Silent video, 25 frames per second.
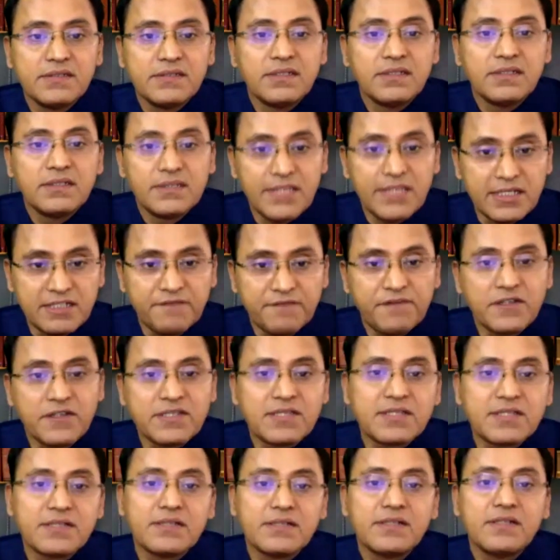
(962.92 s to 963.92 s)

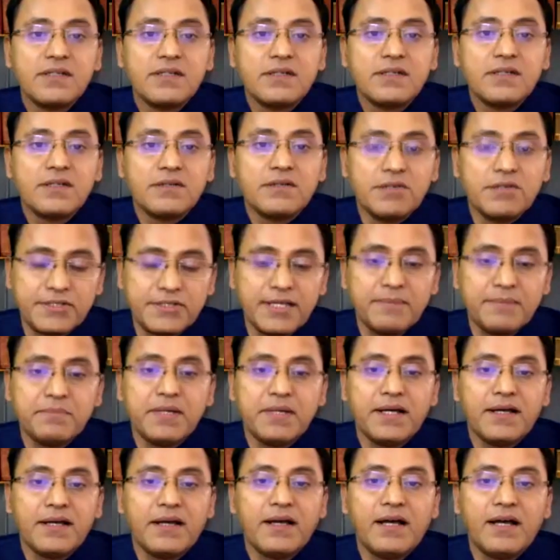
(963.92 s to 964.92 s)
31st December
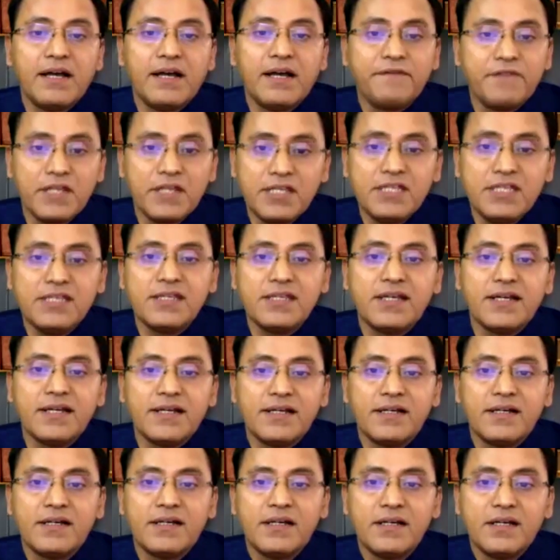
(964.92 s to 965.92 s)
of any year
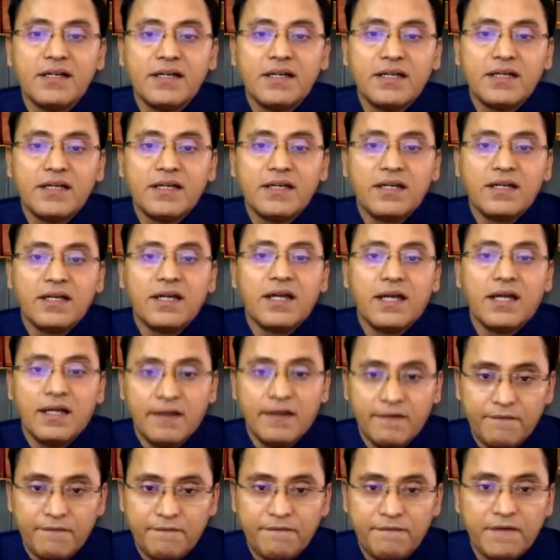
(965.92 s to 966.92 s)

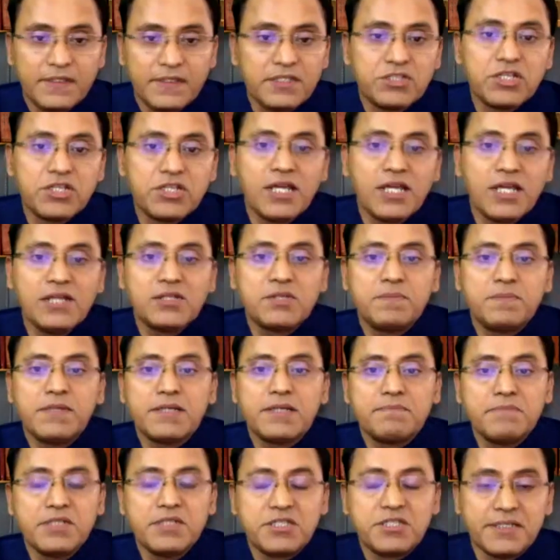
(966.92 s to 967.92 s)
for the child to be
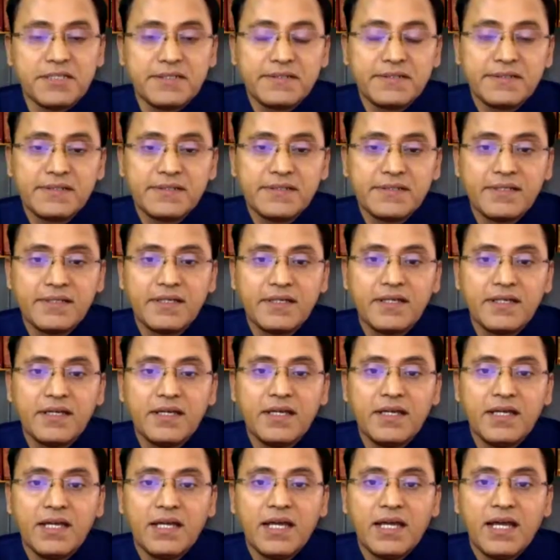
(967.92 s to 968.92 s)
admitted.
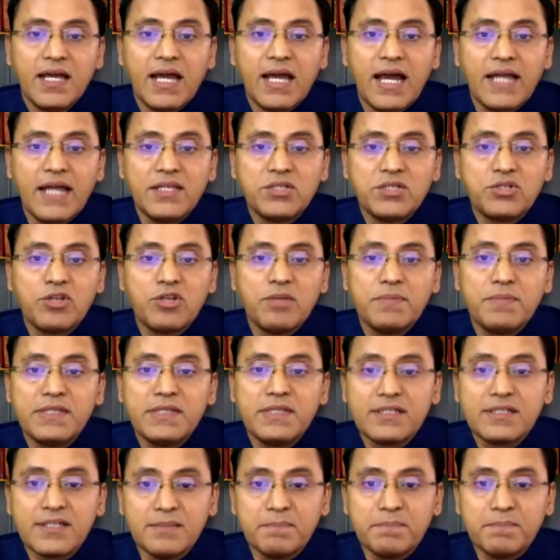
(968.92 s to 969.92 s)
And it should have been
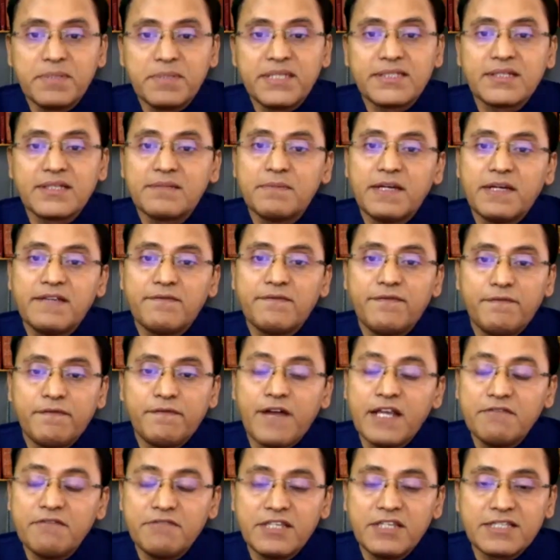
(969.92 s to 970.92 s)
completed by
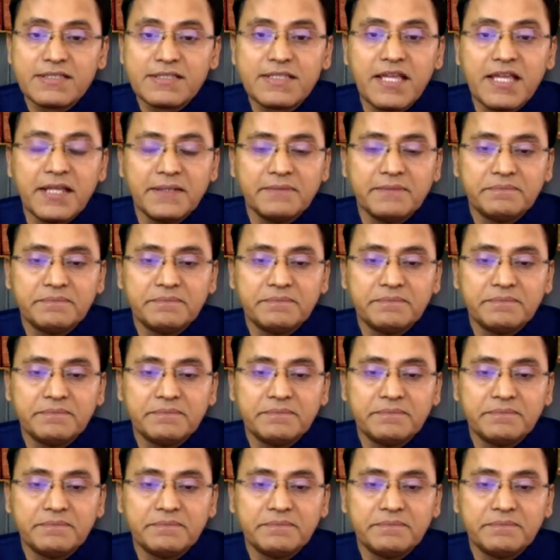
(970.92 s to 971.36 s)
five years then.